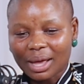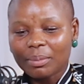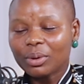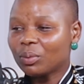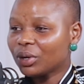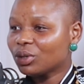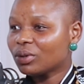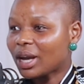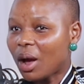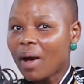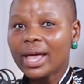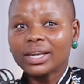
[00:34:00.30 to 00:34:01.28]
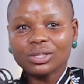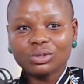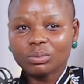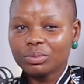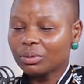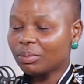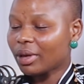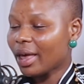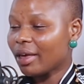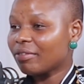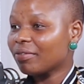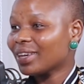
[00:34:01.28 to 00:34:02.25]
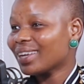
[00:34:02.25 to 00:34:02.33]
I'm a widow. Now I need to prepare a
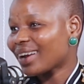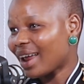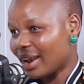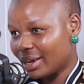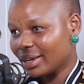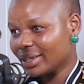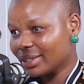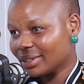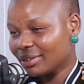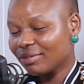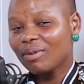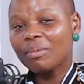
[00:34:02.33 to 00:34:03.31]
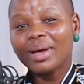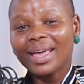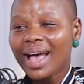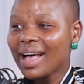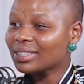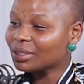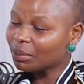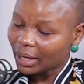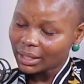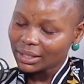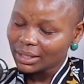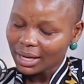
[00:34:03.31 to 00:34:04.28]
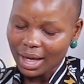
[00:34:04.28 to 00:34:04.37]
funeral for my
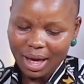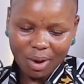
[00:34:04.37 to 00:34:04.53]
husband.